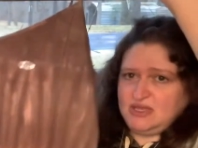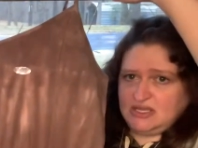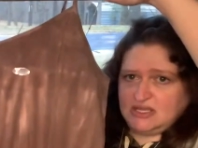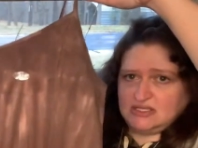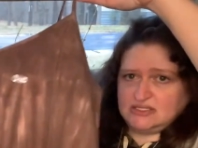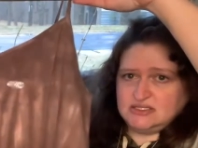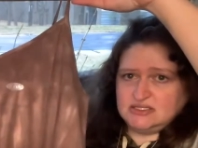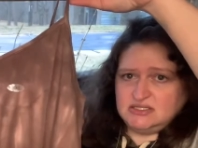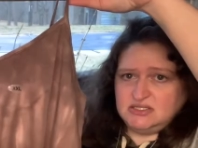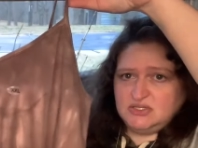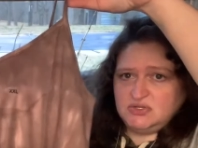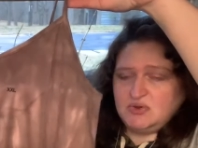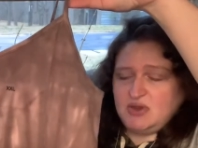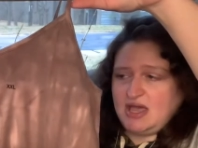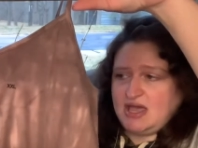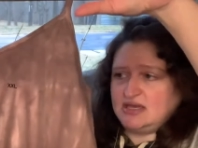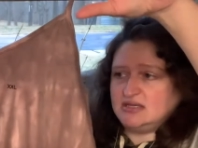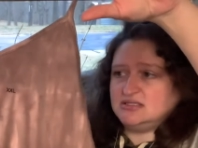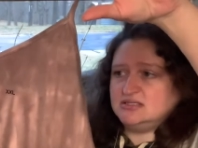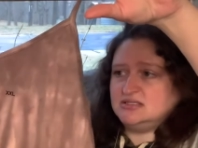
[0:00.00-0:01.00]
It's a
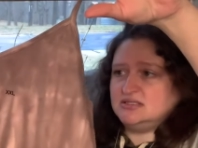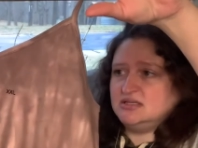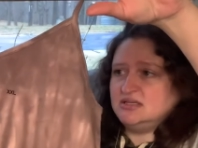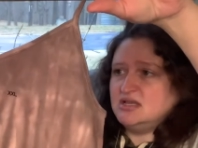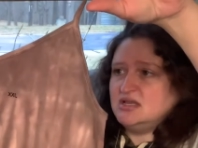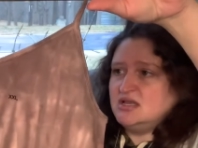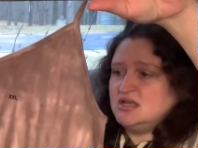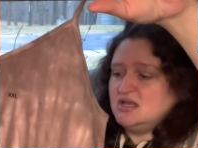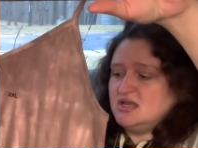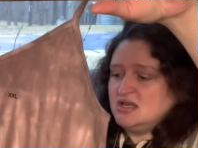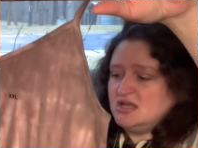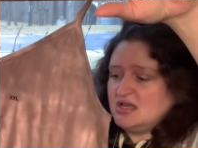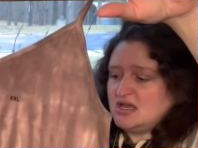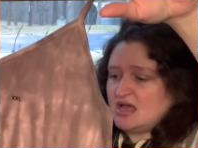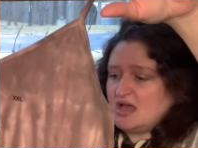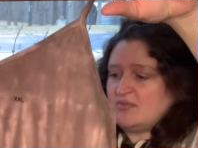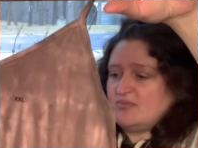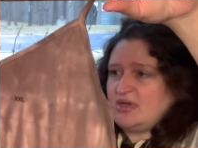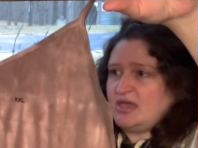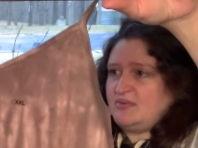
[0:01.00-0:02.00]
2X.
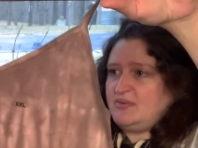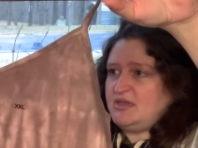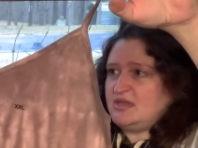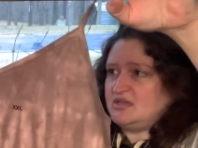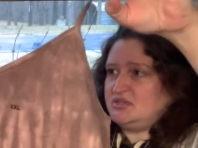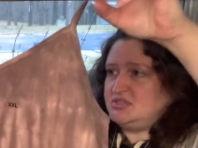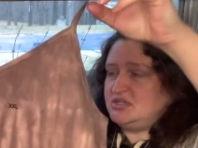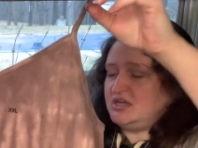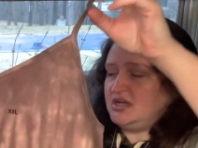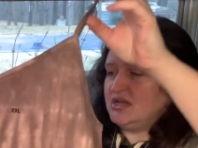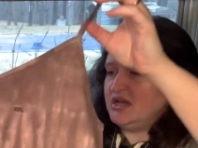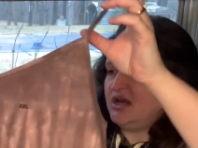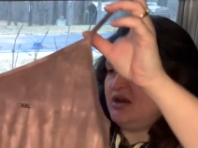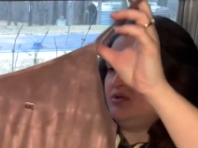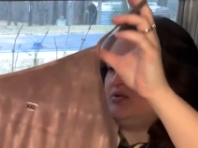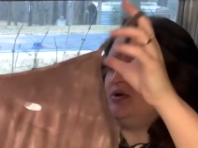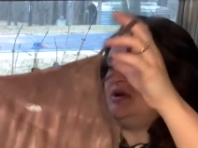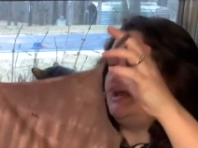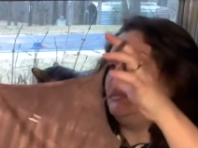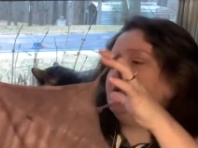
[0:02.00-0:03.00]
Uh, maybe I should I got a
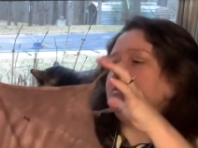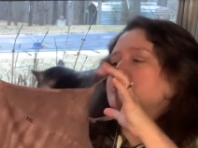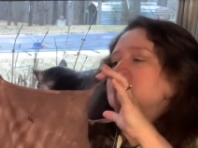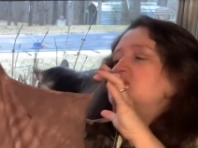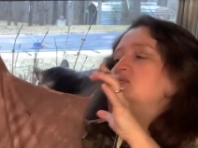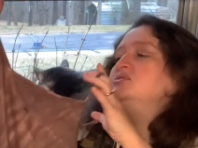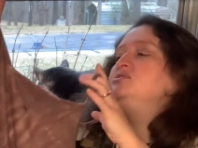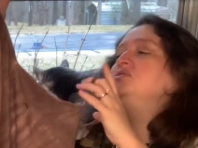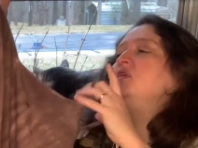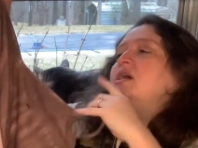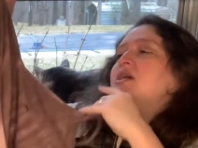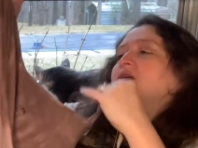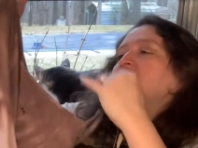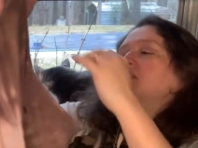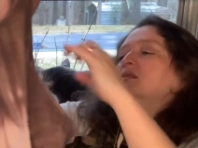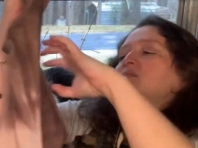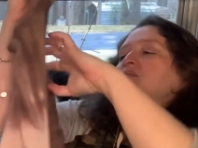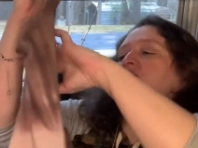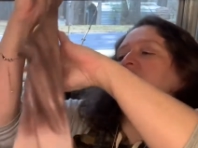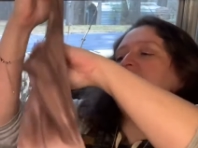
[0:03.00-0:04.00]
1X. We'll try it on
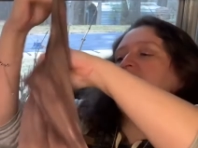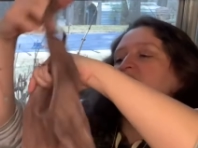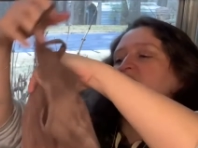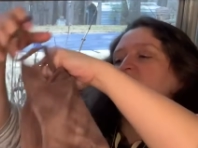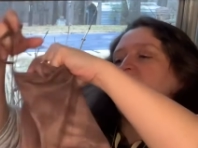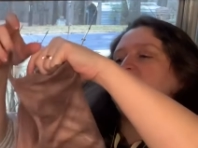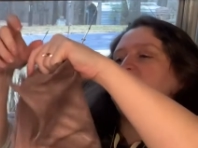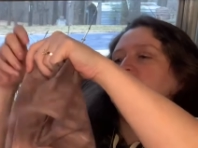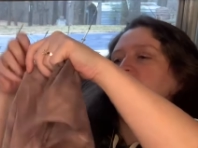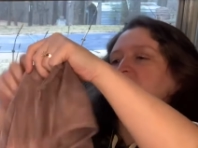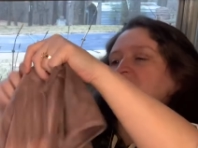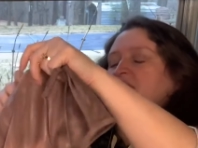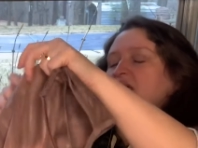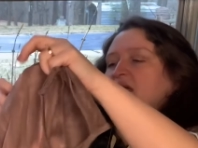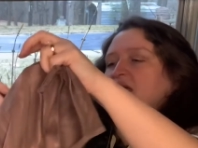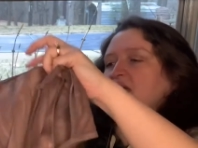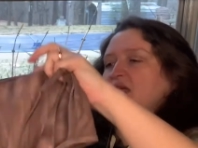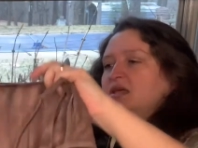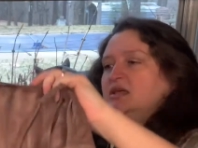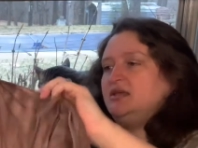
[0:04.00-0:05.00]
and we'll see what it looks
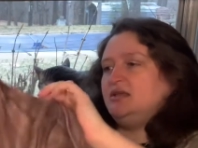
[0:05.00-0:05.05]
like.